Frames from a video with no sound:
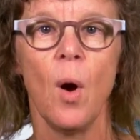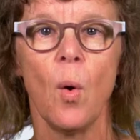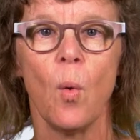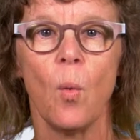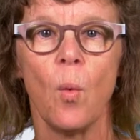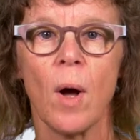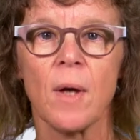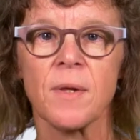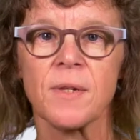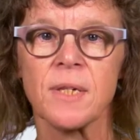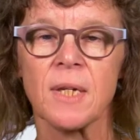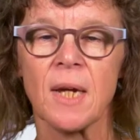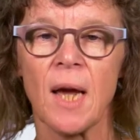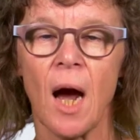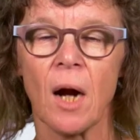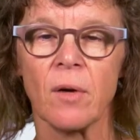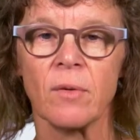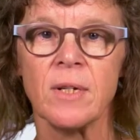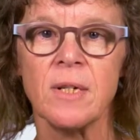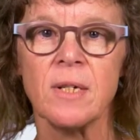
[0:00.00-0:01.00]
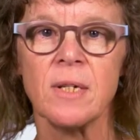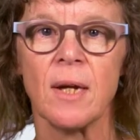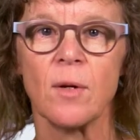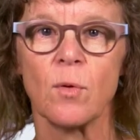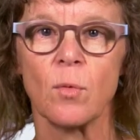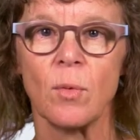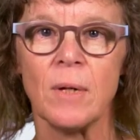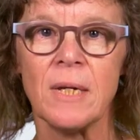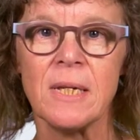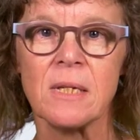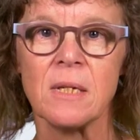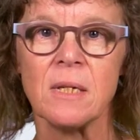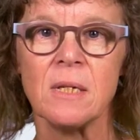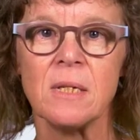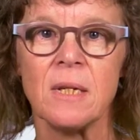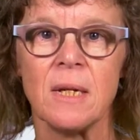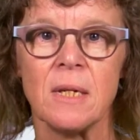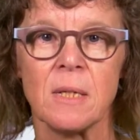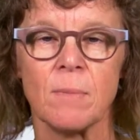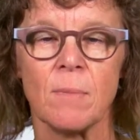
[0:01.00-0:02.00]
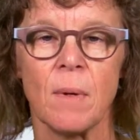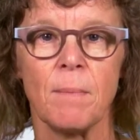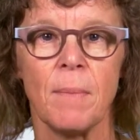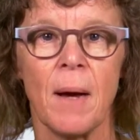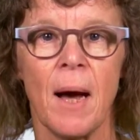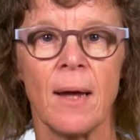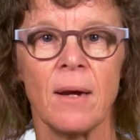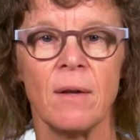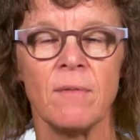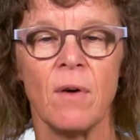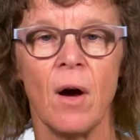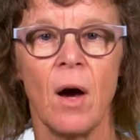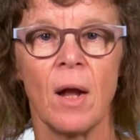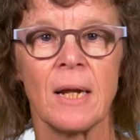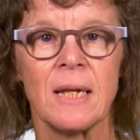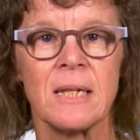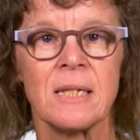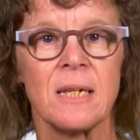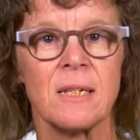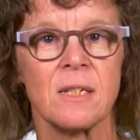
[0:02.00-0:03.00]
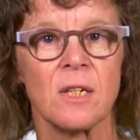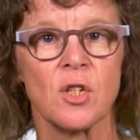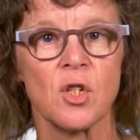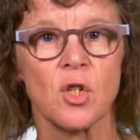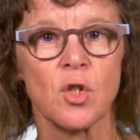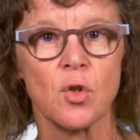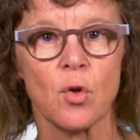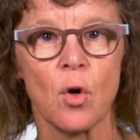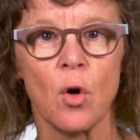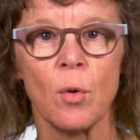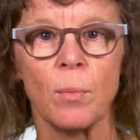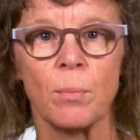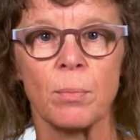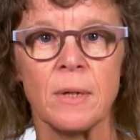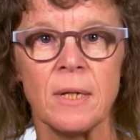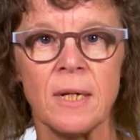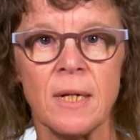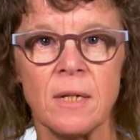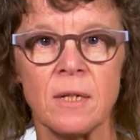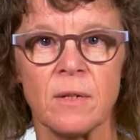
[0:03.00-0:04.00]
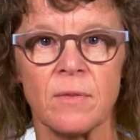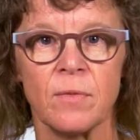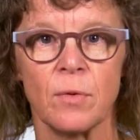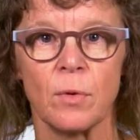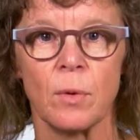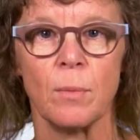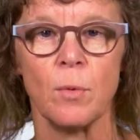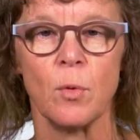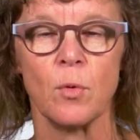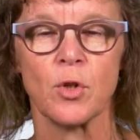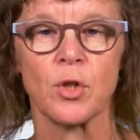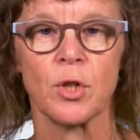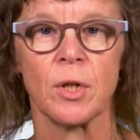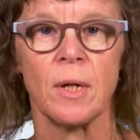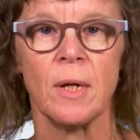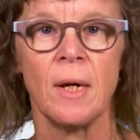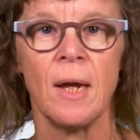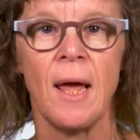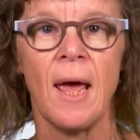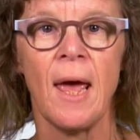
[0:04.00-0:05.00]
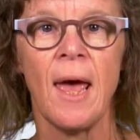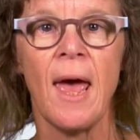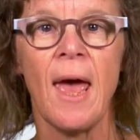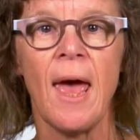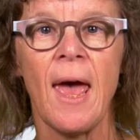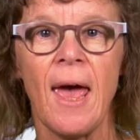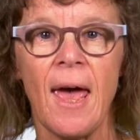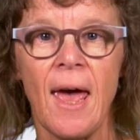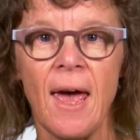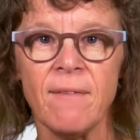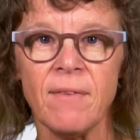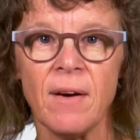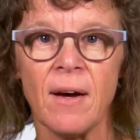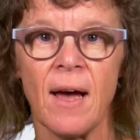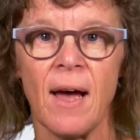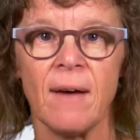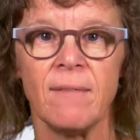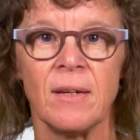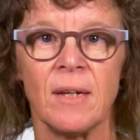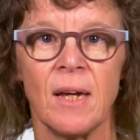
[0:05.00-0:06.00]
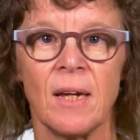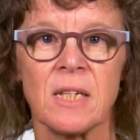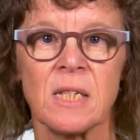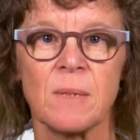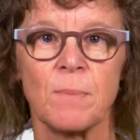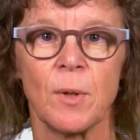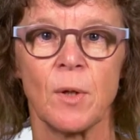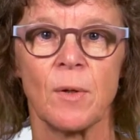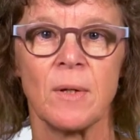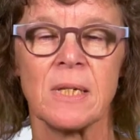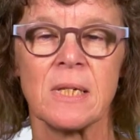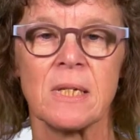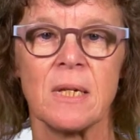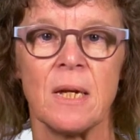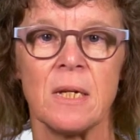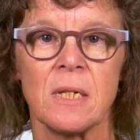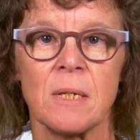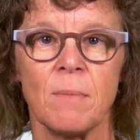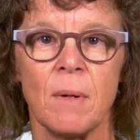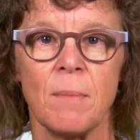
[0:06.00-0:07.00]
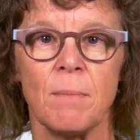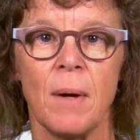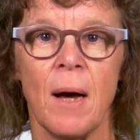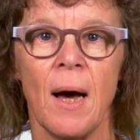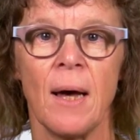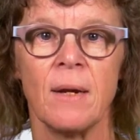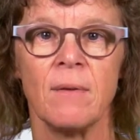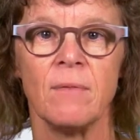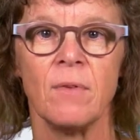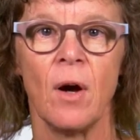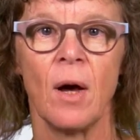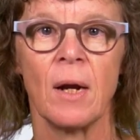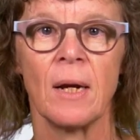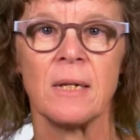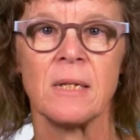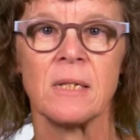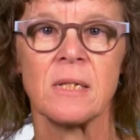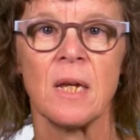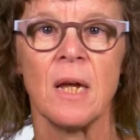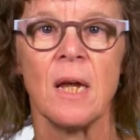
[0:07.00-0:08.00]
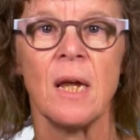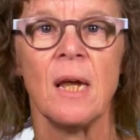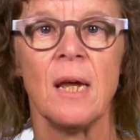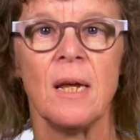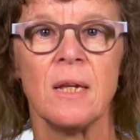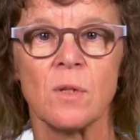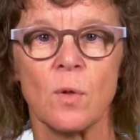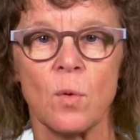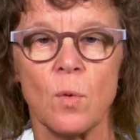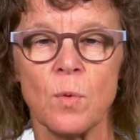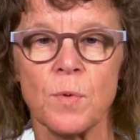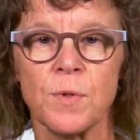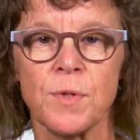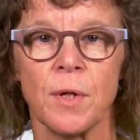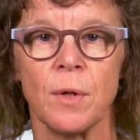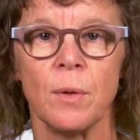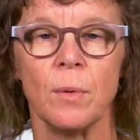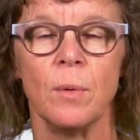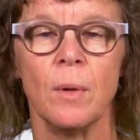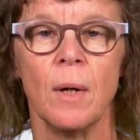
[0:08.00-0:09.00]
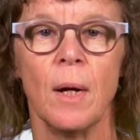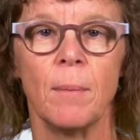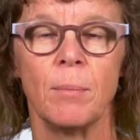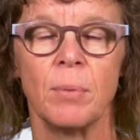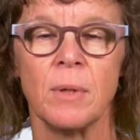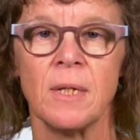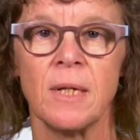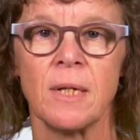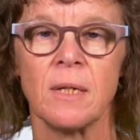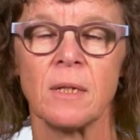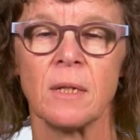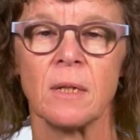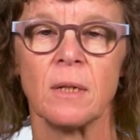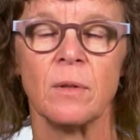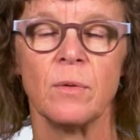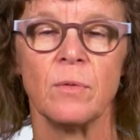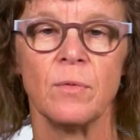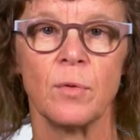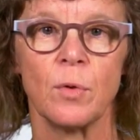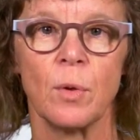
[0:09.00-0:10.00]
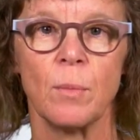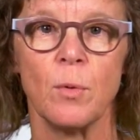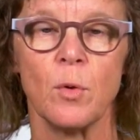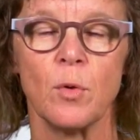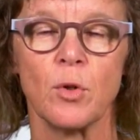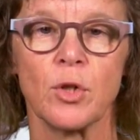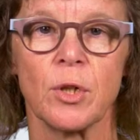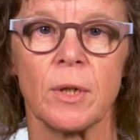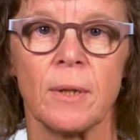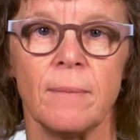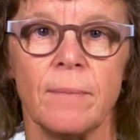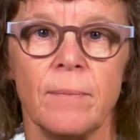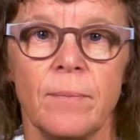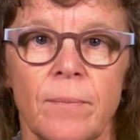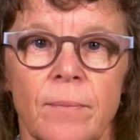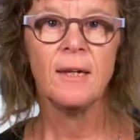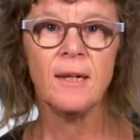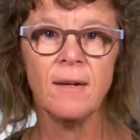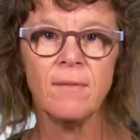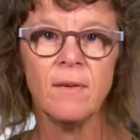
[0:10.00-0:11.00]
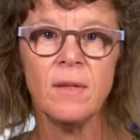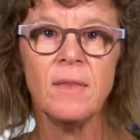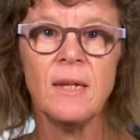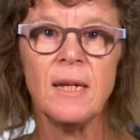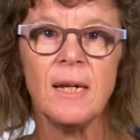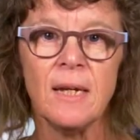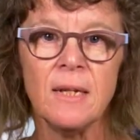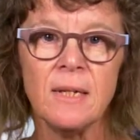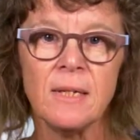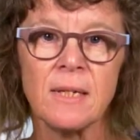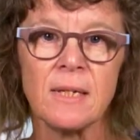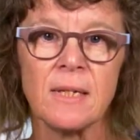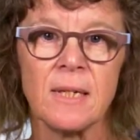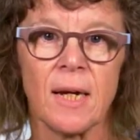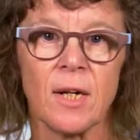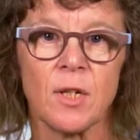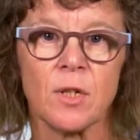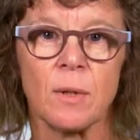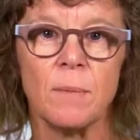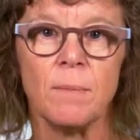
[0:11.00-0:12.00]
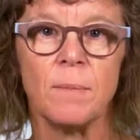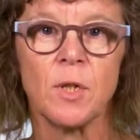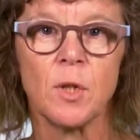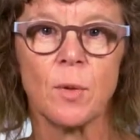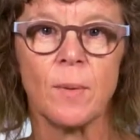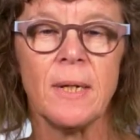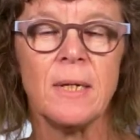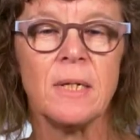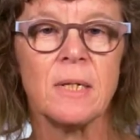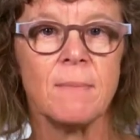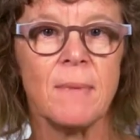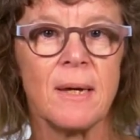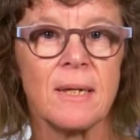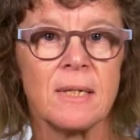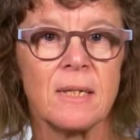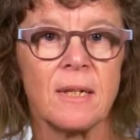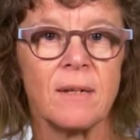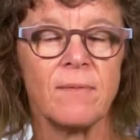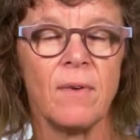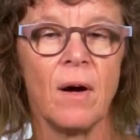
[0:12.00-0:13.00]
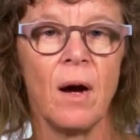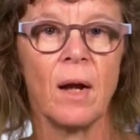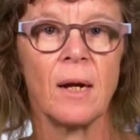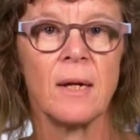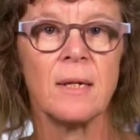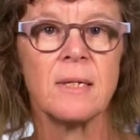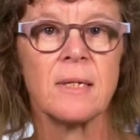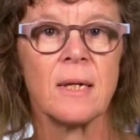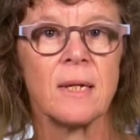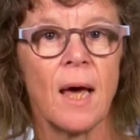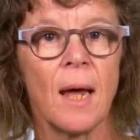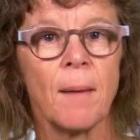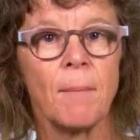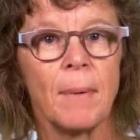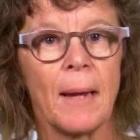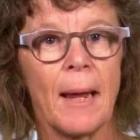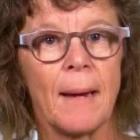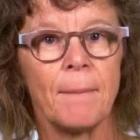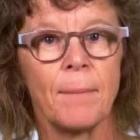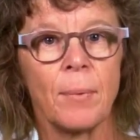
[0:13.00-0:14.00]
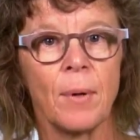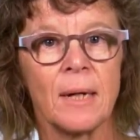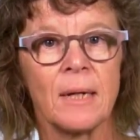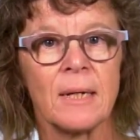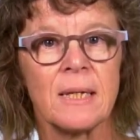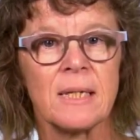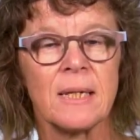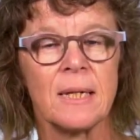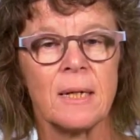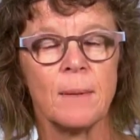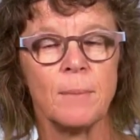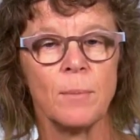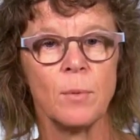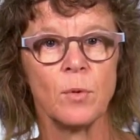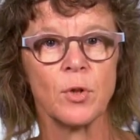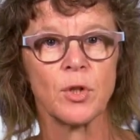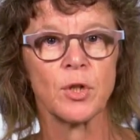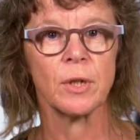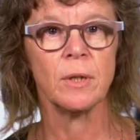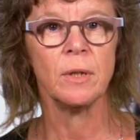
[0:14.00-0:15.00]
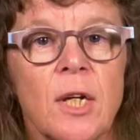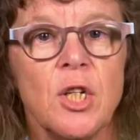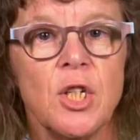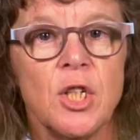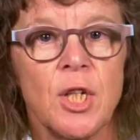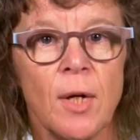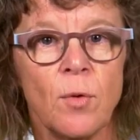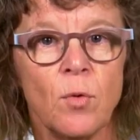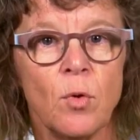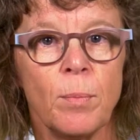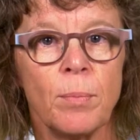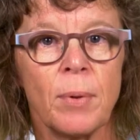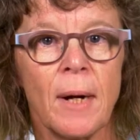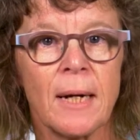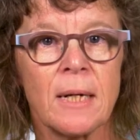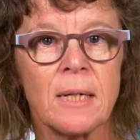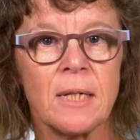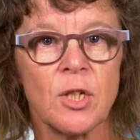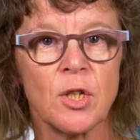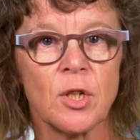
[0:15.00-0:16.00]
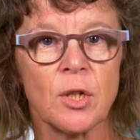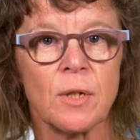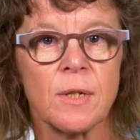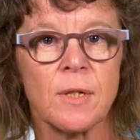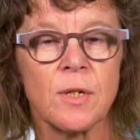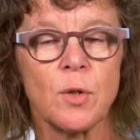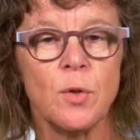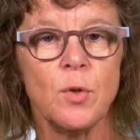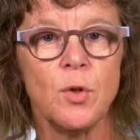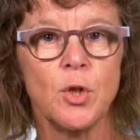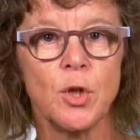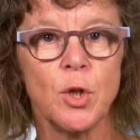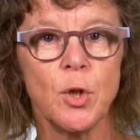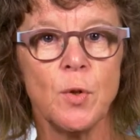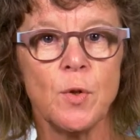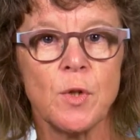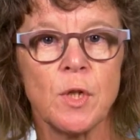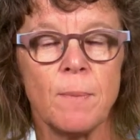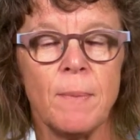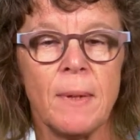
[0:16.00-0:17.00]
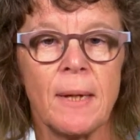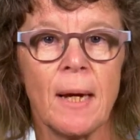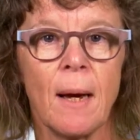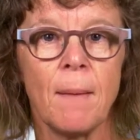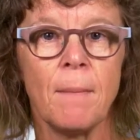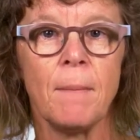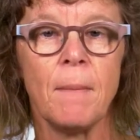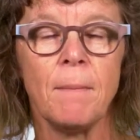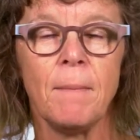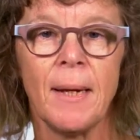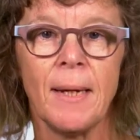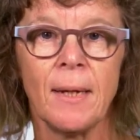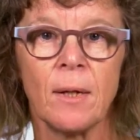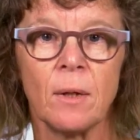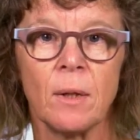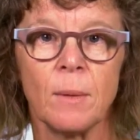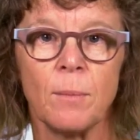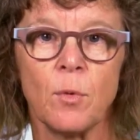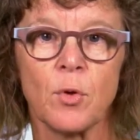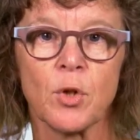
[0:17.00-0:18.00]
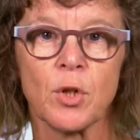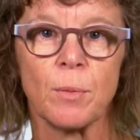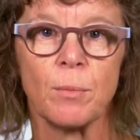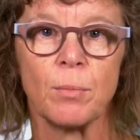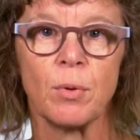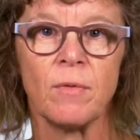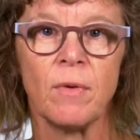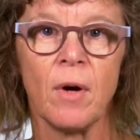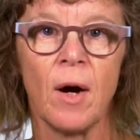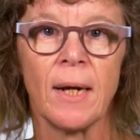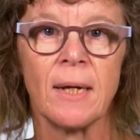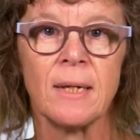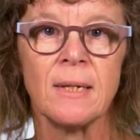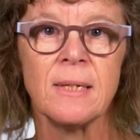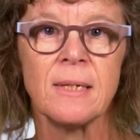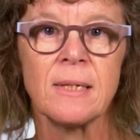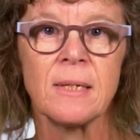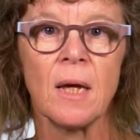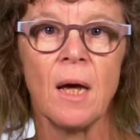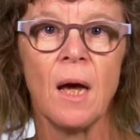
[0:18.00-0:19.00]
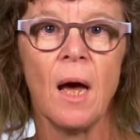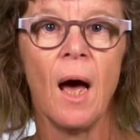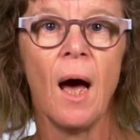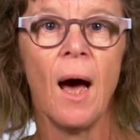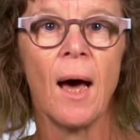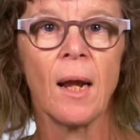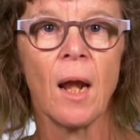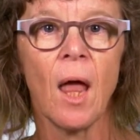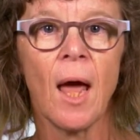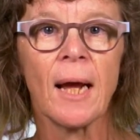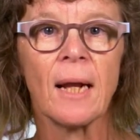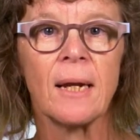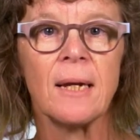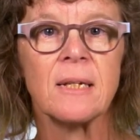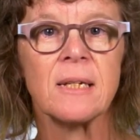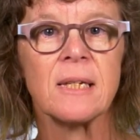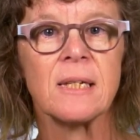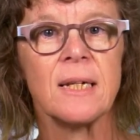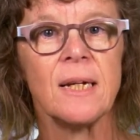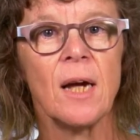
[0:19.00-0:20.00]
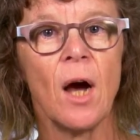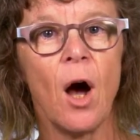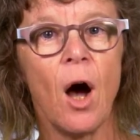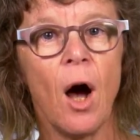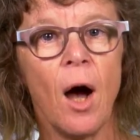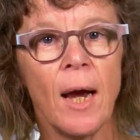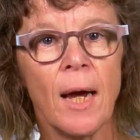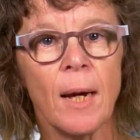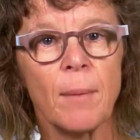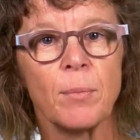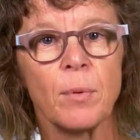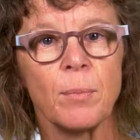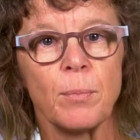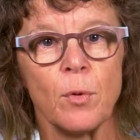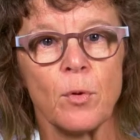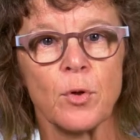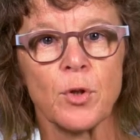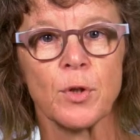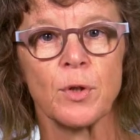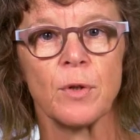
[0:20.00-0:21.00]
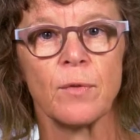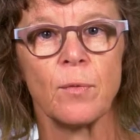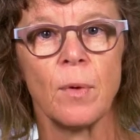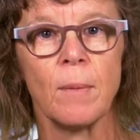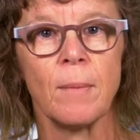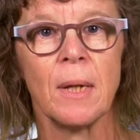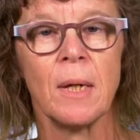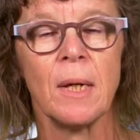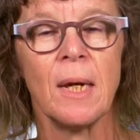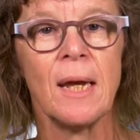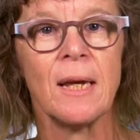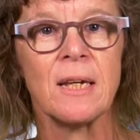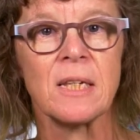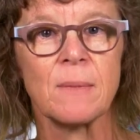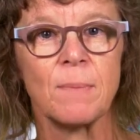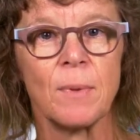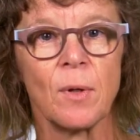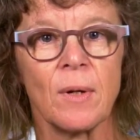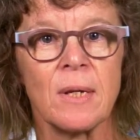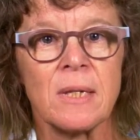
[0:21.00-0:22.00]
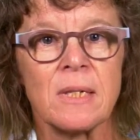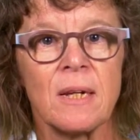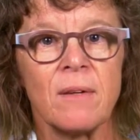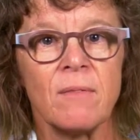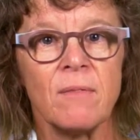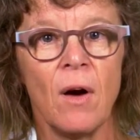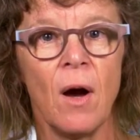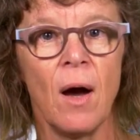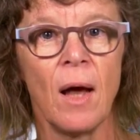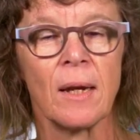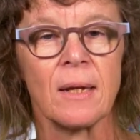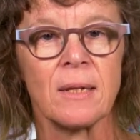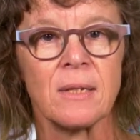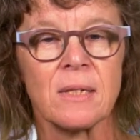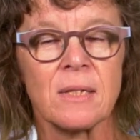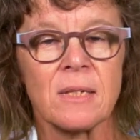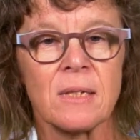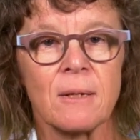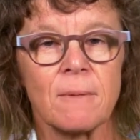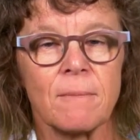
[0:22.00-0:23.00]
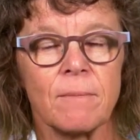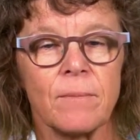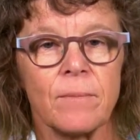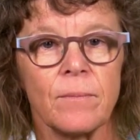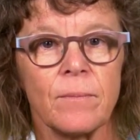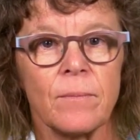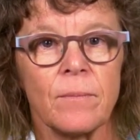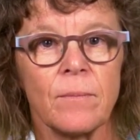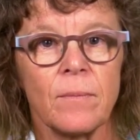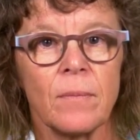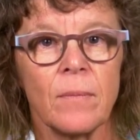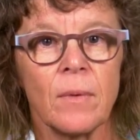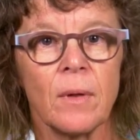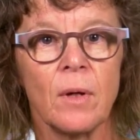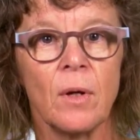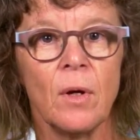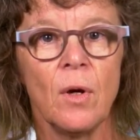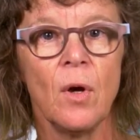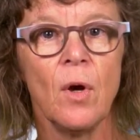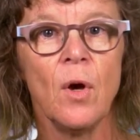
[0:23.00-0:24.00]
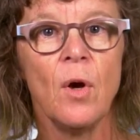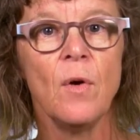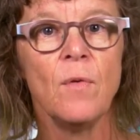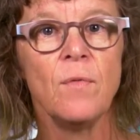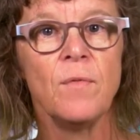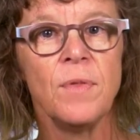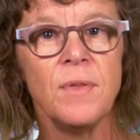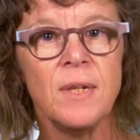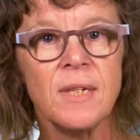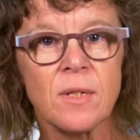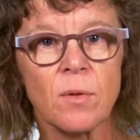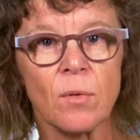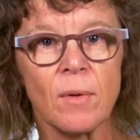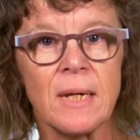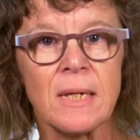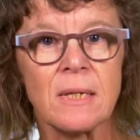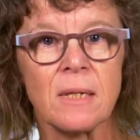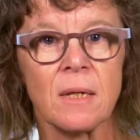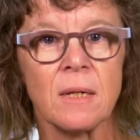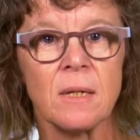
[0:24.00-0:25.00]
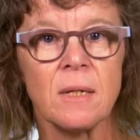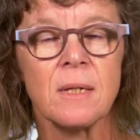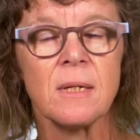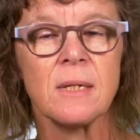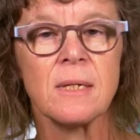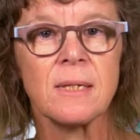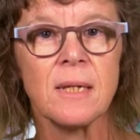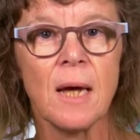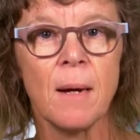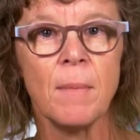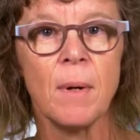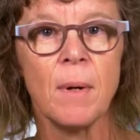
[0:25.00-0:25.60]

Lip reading: Whilst current and recent intimate partner violence is a strong predictor for abortion, ever having experienced intimate partner violence is also a predictor for abortion. Given the intersection between domestic violence and unplanned pregnancy and abortion, general practitioners who choose to become medical abortion providers are likely to see a higher proportion of women experiencing violence. For this reason, some